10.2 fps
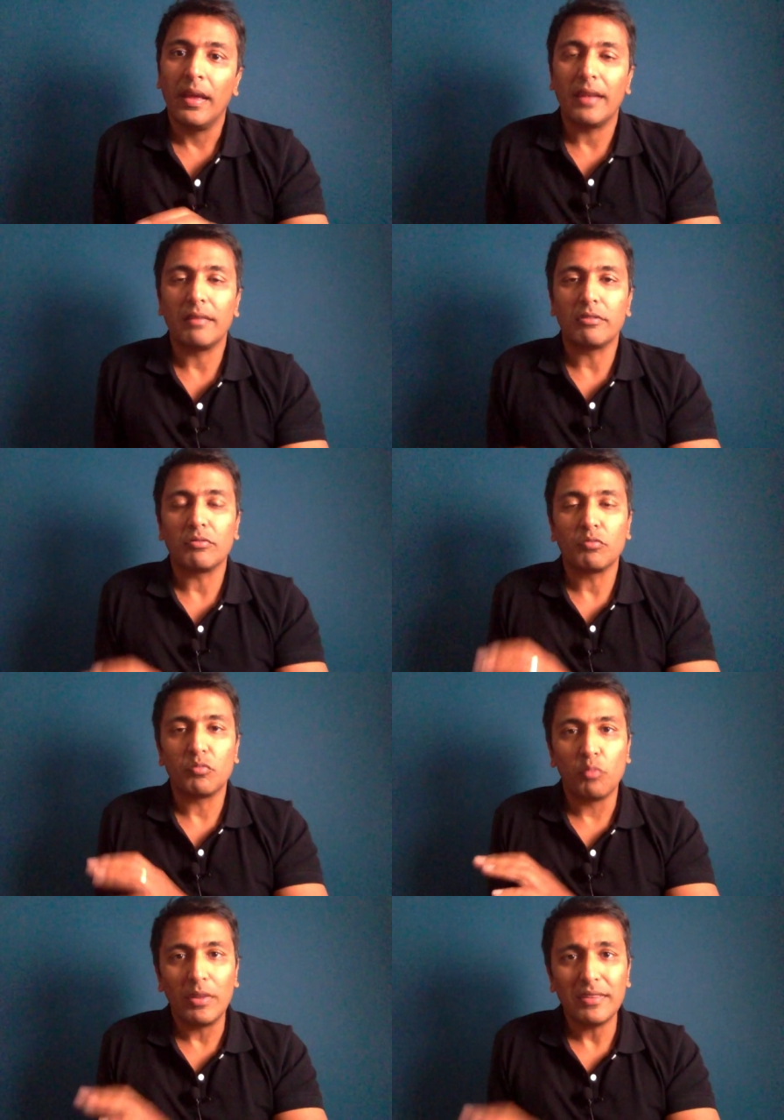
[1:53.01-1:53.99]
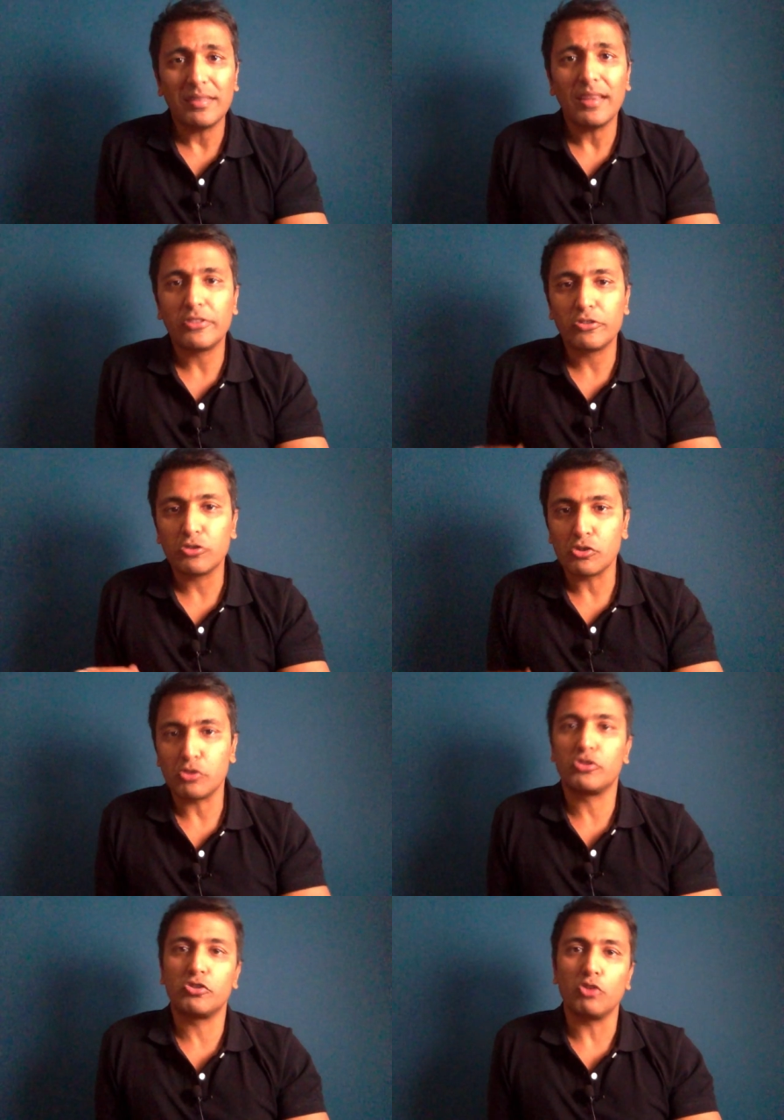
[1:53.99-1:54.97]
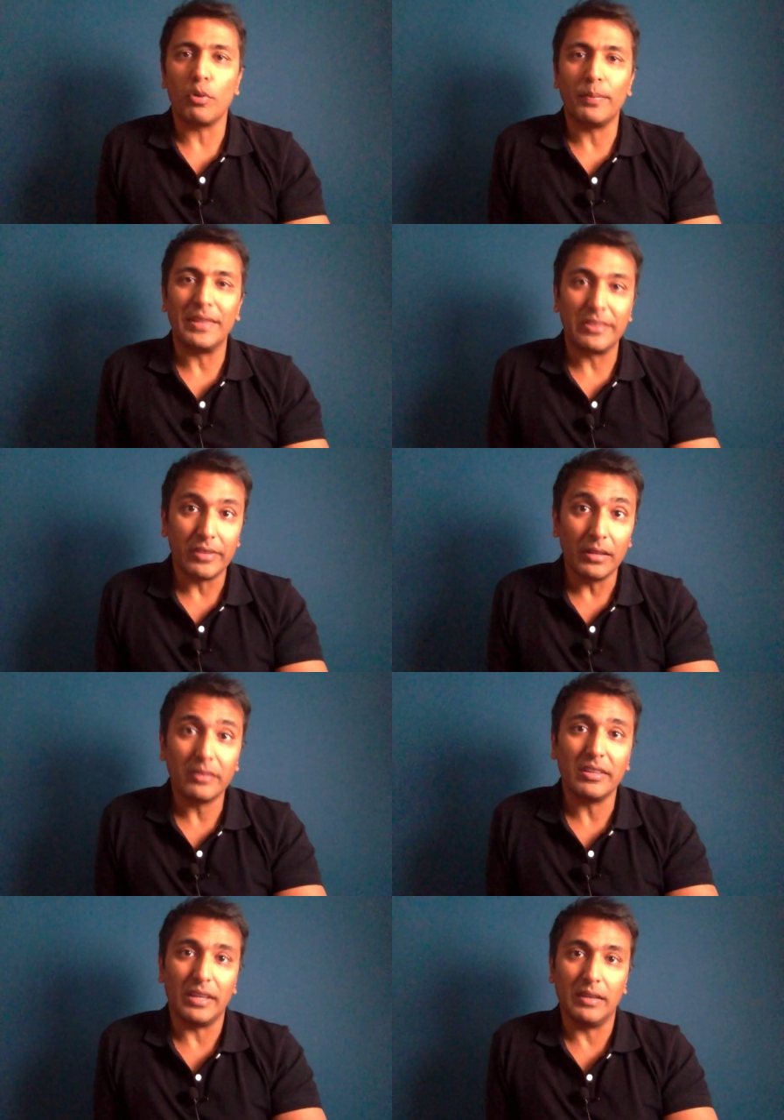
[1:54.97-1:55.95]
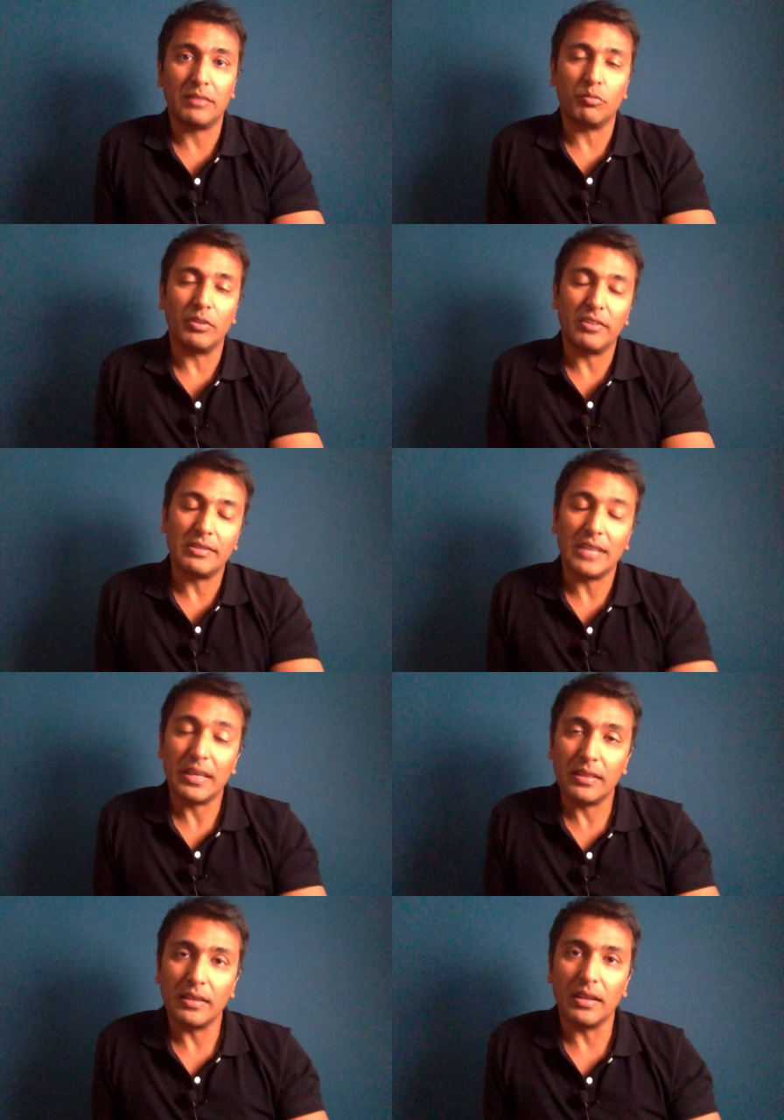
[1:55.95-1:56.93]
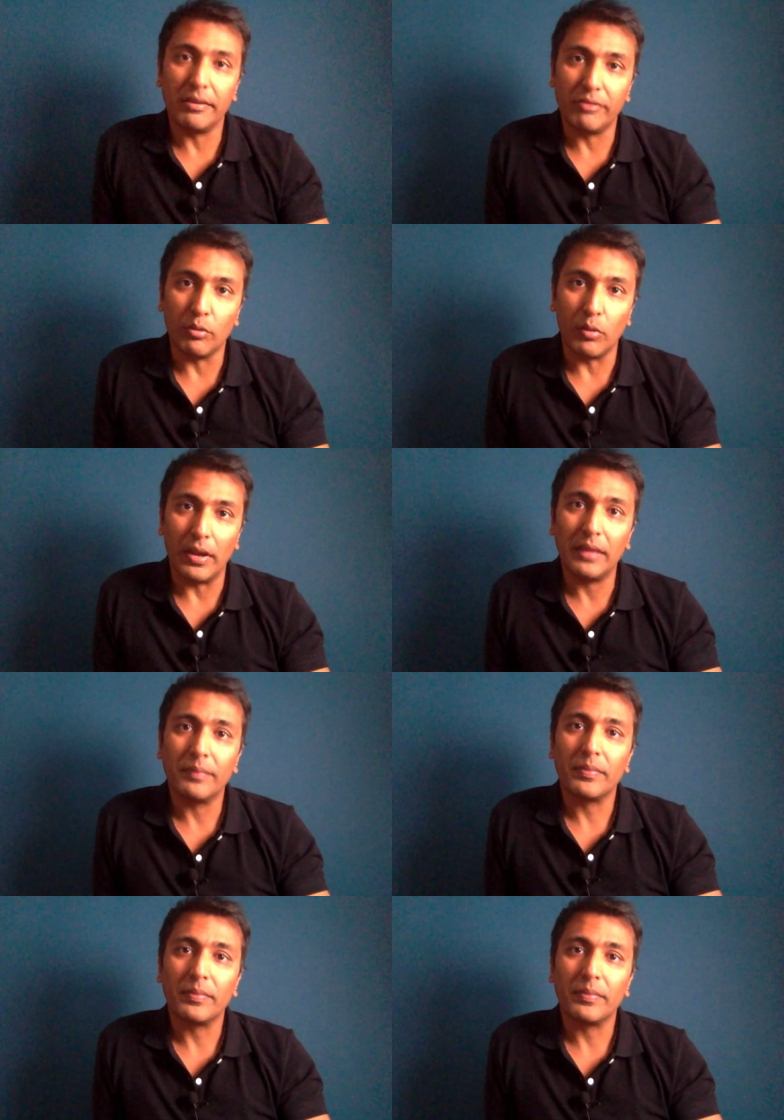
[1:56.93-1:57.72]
And once I stop insulting it, once I take the knife away,